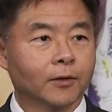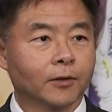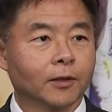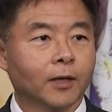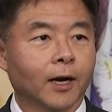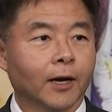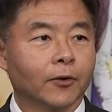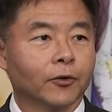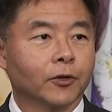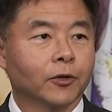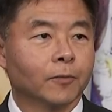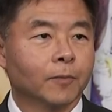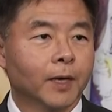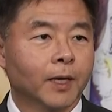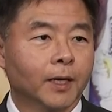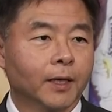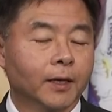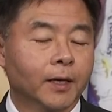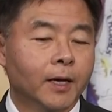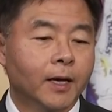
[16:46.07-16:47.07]
the entire
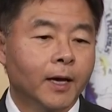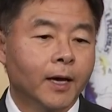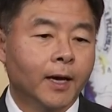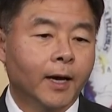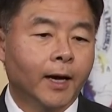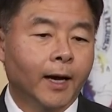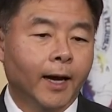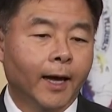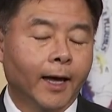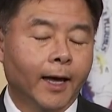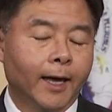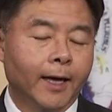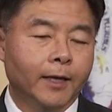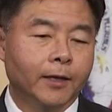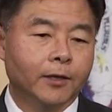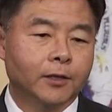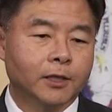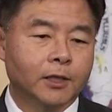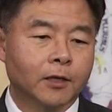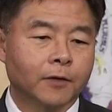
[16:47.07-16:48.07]
committee.
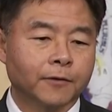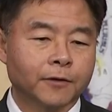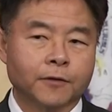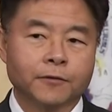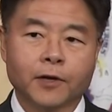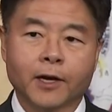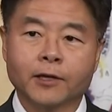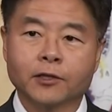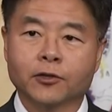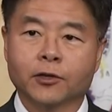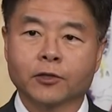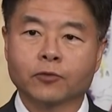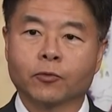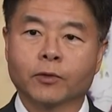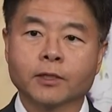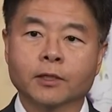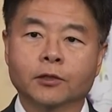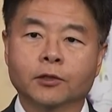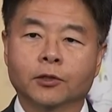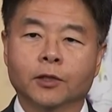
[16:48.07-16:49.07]
And the significance of January 6th
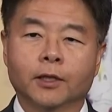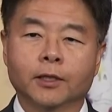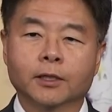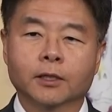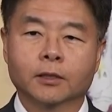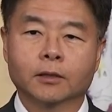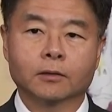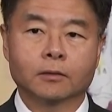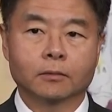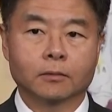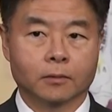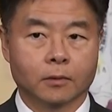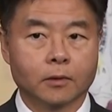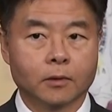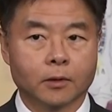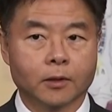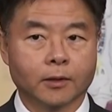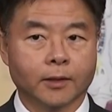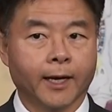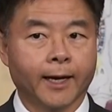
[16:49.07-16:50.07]
wasn't just
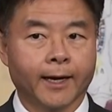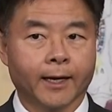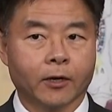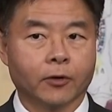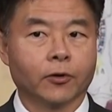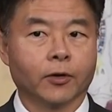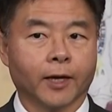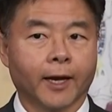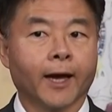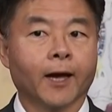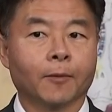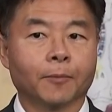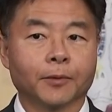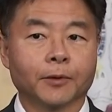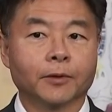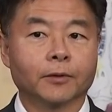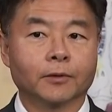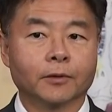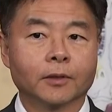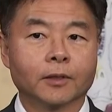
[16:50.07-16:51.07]
the attack on our
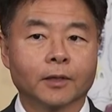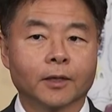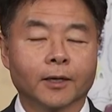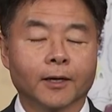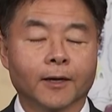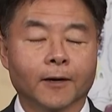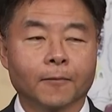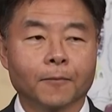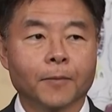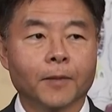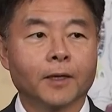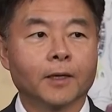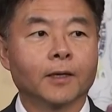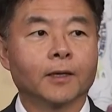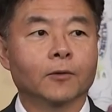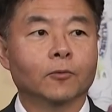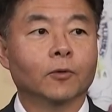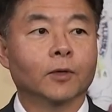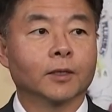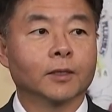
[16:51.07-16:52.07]
Capitol.
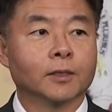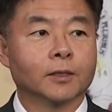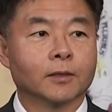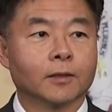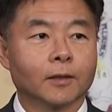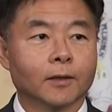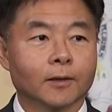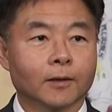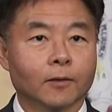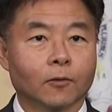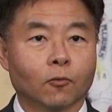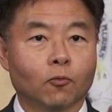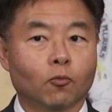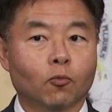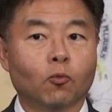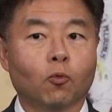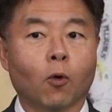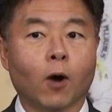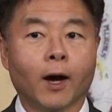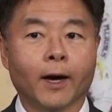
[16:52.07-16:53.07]
It was
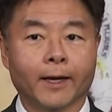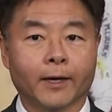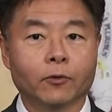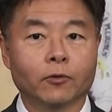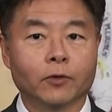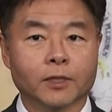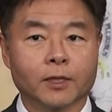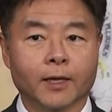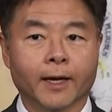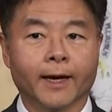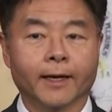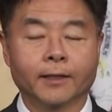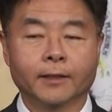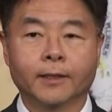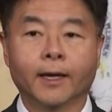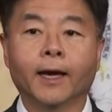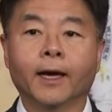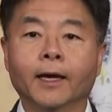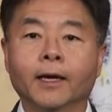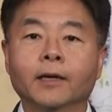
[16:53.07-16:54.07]
why it was
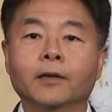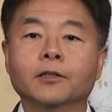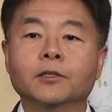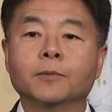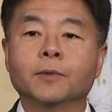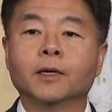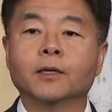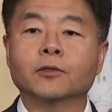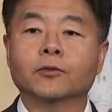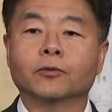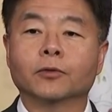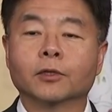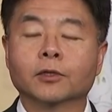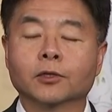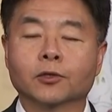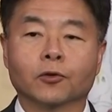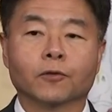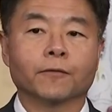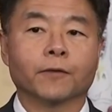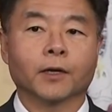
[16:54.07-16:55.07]
that day. It's because it was a
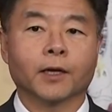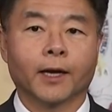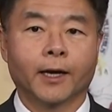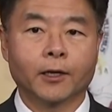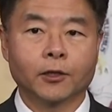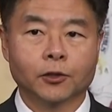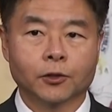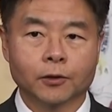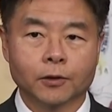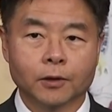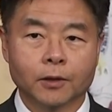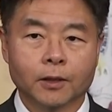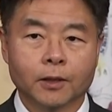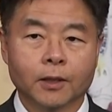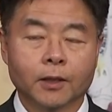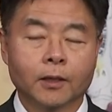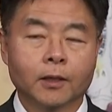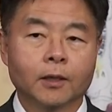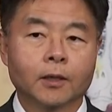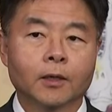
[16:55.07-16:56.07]
certification
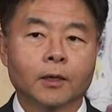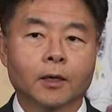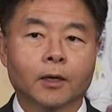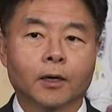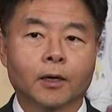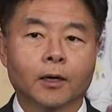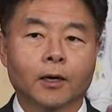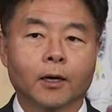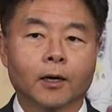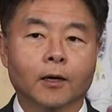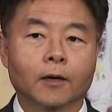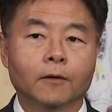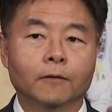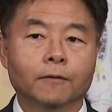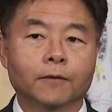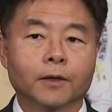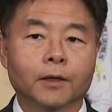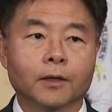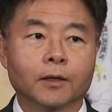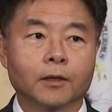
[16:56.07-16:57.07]

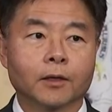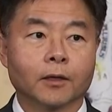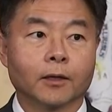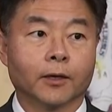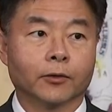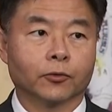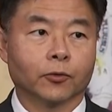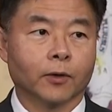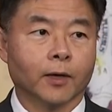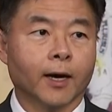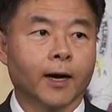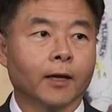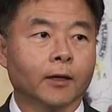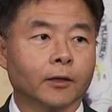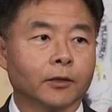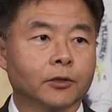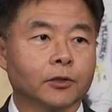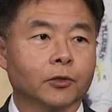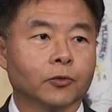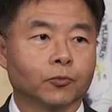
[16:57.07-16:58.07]
of the Electoral
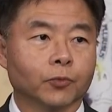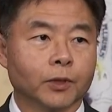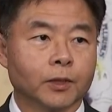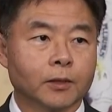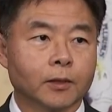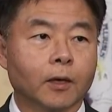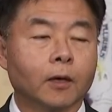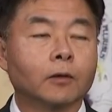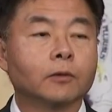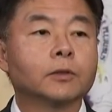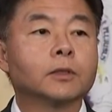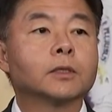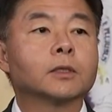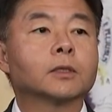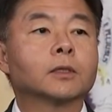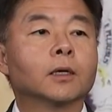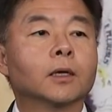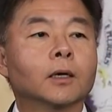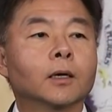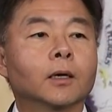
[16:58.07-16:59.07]
College
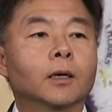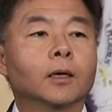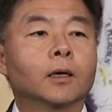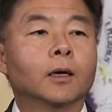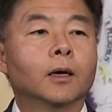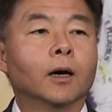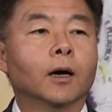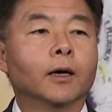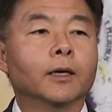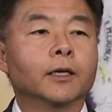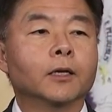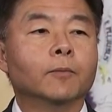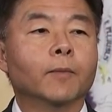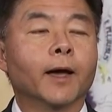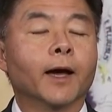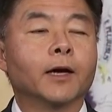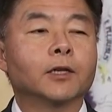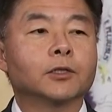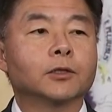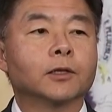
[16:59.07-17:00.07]
results.
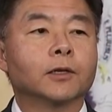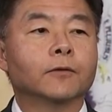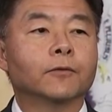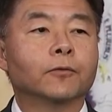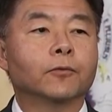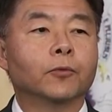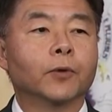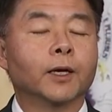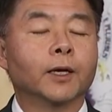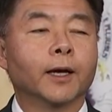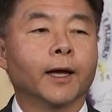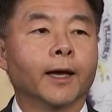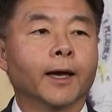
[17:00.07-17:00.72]
Imagine if we